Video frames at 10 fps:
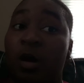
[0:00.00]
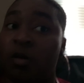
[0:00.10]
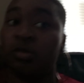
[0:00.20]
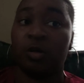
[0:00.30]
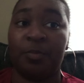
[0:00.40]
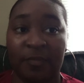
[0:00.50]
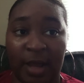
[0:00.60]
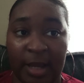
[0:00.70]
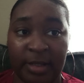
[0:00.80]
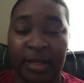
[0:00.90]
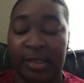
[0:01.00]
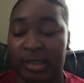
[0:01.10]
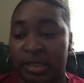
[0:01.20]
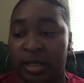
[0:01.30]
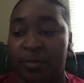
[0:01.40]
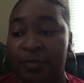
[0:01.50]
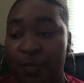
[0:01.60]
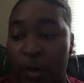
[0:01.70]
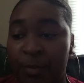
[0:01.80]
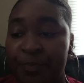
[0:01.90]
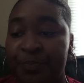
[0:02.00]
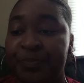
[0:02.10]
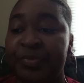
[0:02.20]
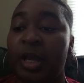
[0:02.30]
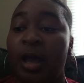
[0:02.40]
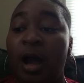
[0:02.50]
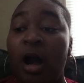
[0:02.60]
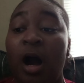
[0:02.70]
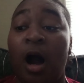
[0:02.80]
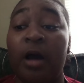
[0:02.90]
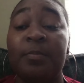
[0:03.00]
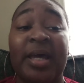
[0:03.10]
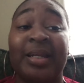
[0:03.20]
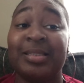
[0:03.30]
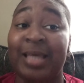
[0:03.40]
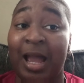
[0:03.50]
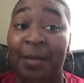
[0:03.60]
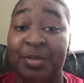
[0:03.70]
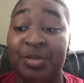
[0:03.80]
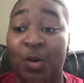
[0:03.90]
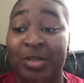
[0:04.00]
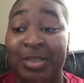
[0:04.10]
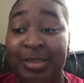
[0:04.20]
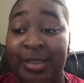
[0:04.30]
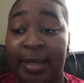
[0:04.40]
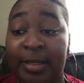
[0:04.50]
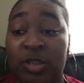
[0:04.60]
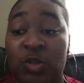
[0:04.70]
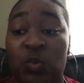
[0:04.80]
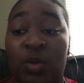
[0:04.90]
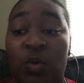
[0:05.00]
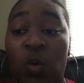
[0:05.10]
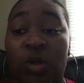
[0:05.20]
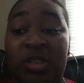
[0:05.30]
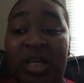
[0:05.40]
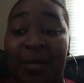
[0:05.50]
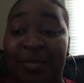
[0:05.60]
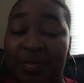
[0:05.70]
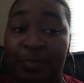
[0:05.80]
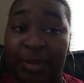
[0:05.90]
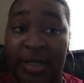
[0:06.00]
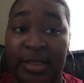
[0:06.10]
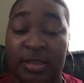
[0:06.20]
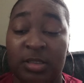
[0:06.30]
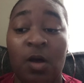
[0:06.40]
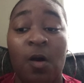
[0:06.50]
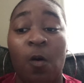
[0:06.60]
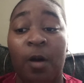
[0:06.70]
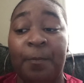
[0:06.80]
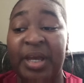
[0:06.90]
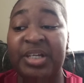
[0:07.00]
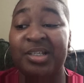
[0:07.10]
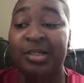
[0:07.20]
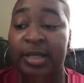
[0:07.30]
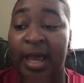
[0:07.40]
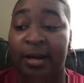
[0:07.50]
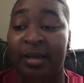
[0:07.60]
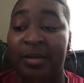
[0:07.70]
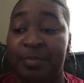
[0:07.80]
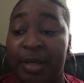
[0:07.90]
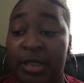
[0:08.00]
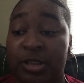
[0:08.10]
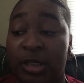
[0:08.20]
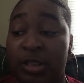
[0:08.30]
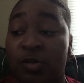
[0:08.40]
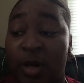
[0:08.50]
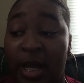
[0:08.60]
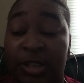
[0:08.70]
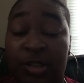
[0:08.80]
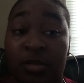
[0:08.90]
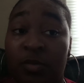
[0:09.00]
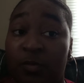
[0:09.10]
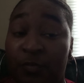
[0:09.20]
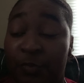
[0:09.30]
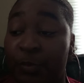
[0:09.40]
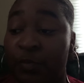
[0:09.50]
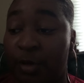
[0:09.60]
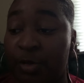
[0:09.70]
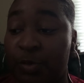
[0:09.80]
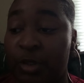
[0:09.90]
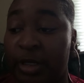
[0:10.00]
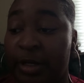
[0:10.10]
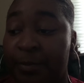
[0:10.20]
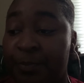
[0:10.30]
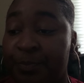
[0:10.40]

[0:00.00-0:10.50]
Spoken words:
also provided, as I stated before. Automatic timers are set to record time spent on patient data and patient interaction through virtual care.